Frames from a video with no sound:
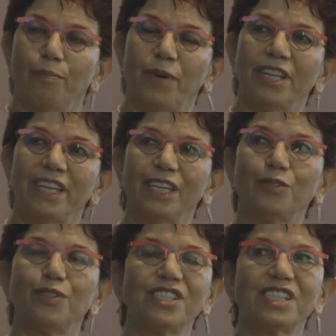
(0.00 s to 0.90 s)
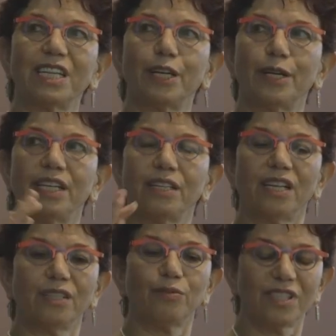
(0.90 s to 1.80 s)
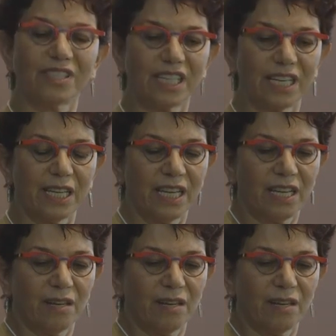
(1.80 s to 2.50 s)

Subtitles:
But it was the